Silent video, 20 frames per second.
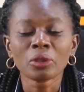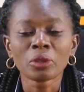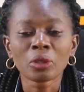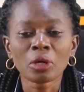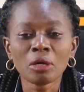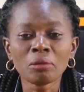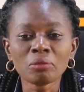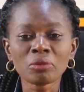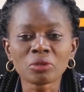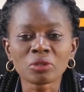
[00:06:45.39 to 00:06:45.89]

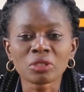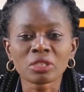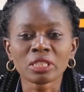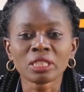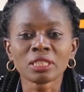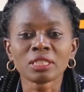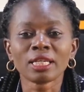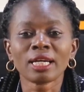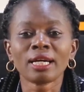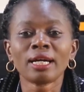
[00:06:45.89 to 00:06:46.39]
come to
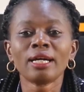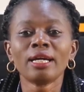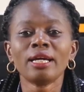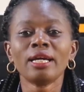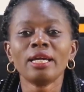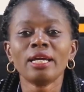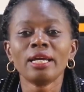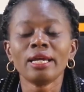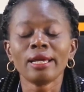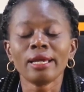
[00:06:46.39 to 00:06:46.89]

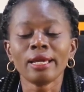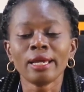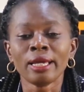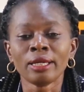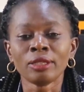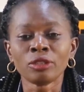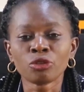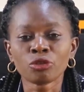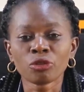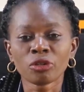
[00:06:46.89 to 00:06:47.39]
CITA,
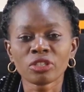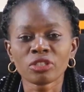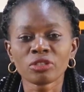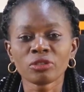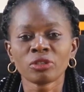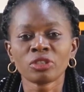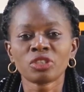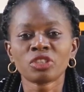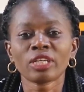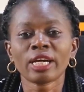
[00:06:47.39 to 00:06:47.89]

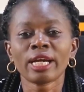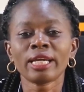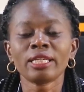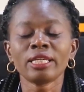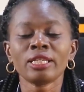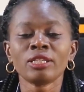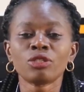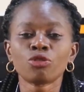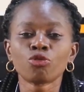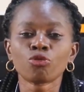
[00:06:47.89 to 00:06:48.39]
entrust your
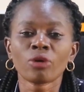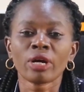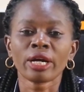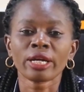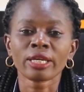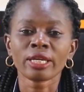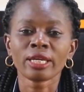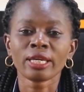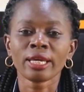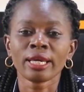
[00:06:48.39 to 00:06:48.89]
child into
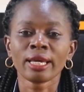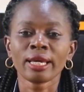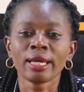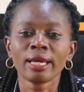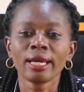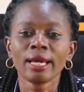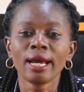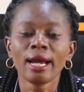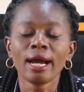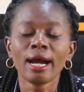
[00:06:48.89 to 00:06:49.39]
our care,